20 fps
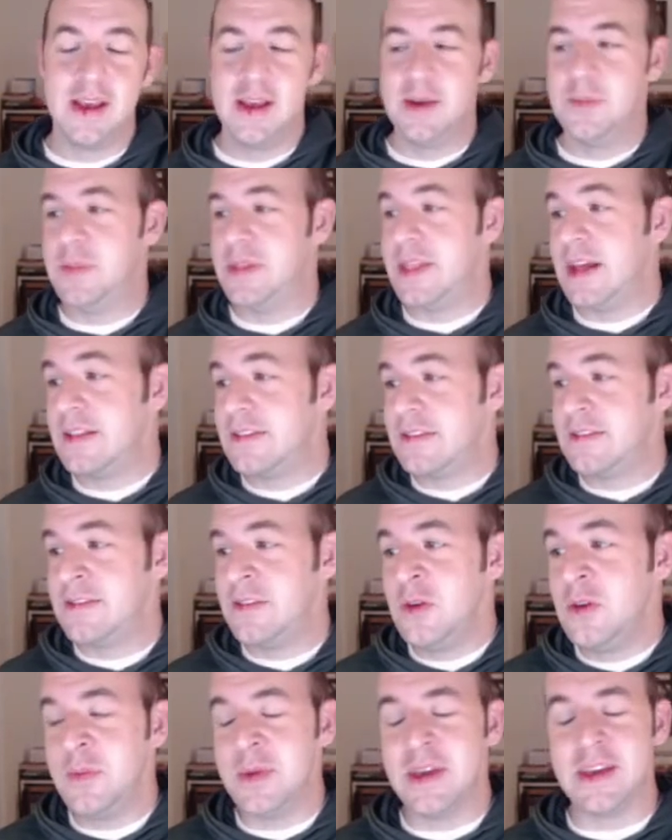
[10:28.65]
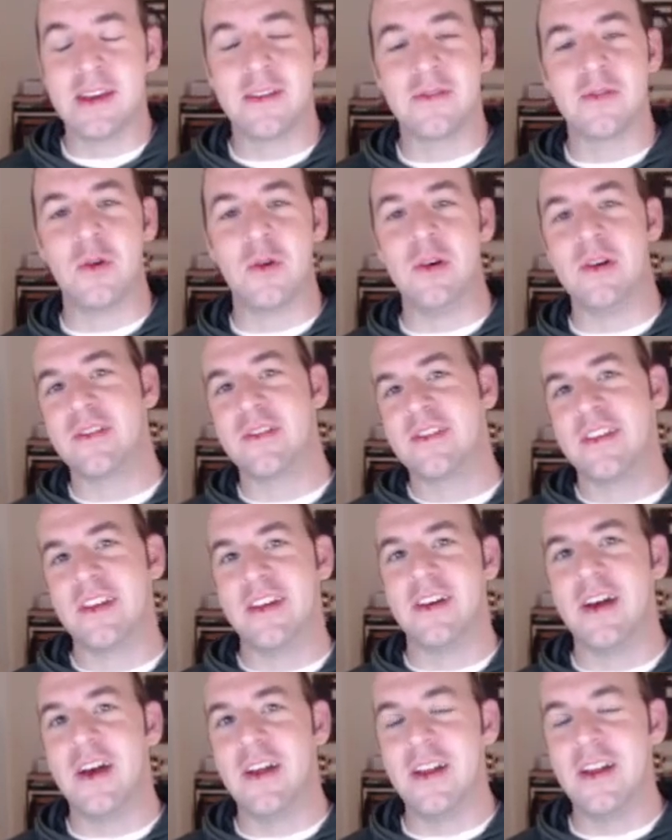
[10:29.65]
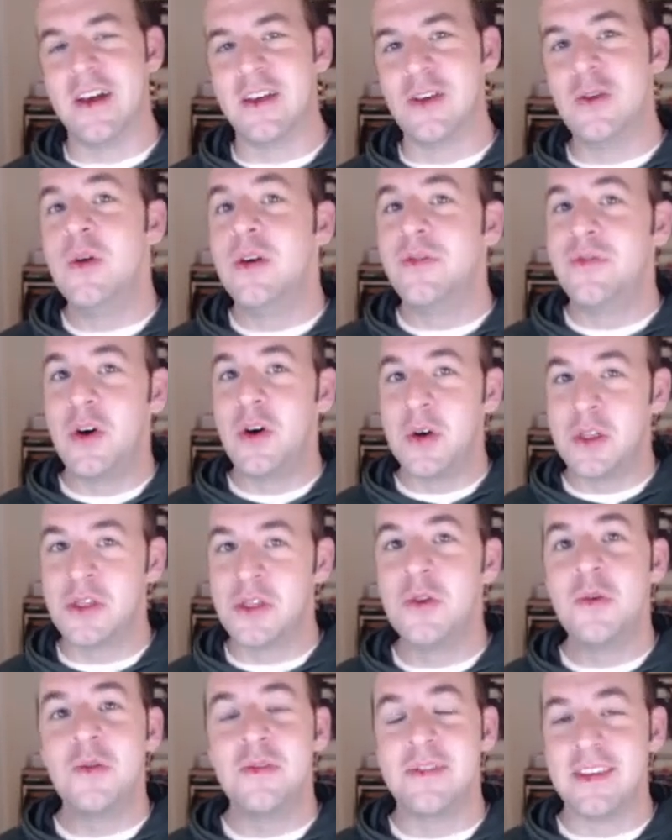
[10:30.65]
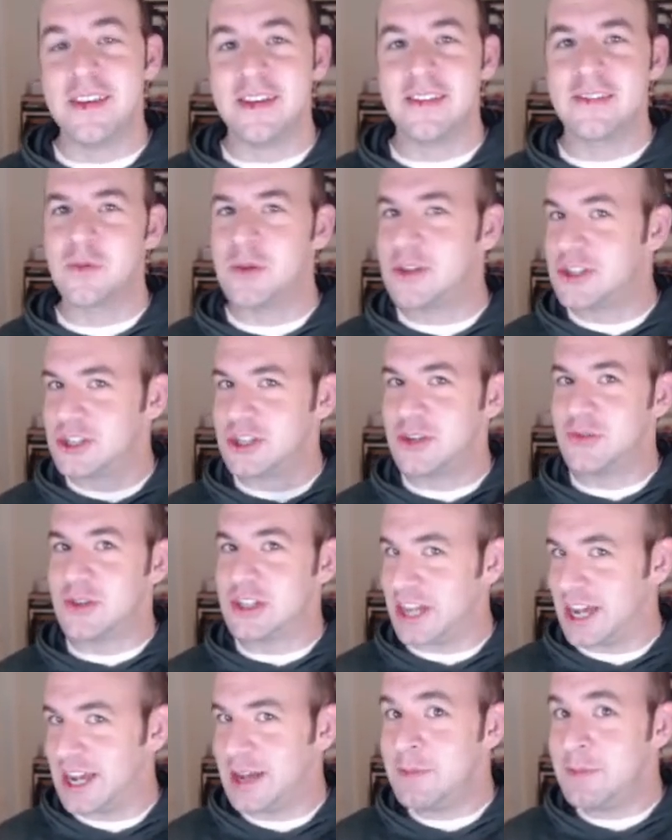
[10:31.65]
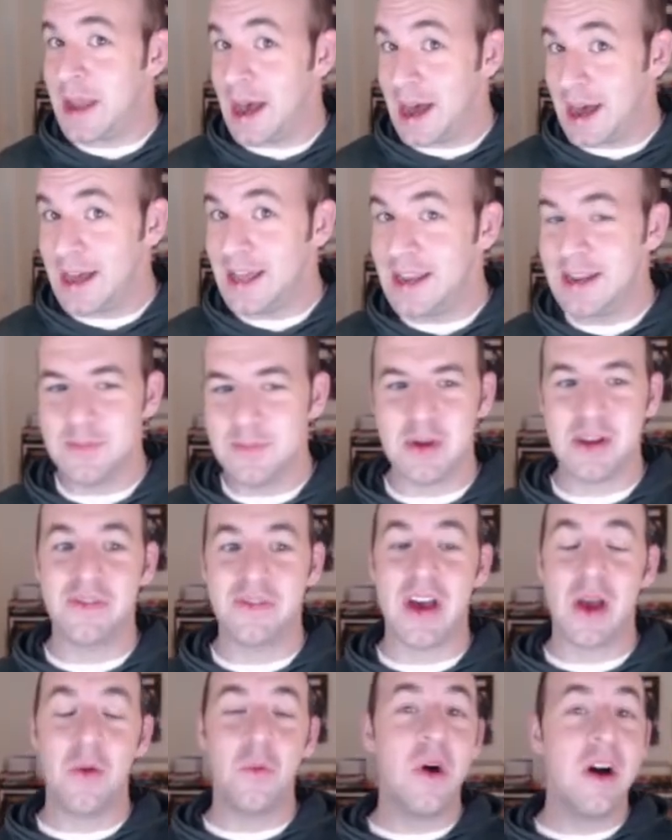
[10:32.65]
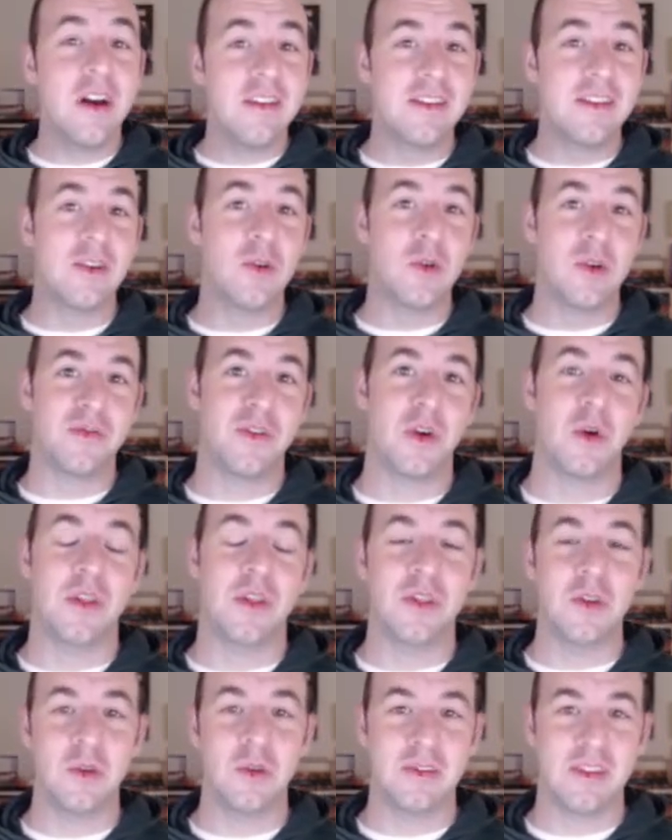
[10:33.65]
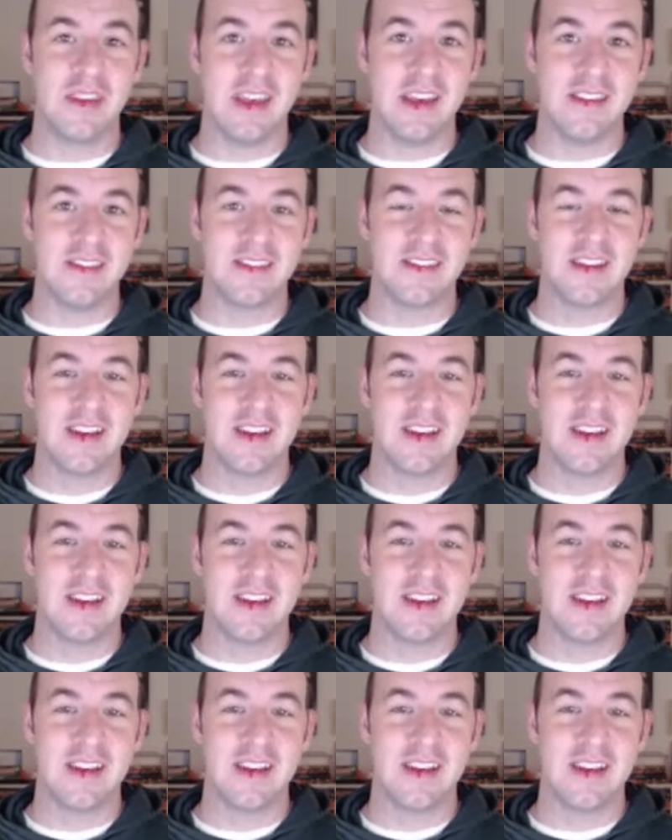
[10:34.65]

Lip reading: But that's assuming, of course, a UFO enthusiast, which I am not, but if I was a UFO enthusiast,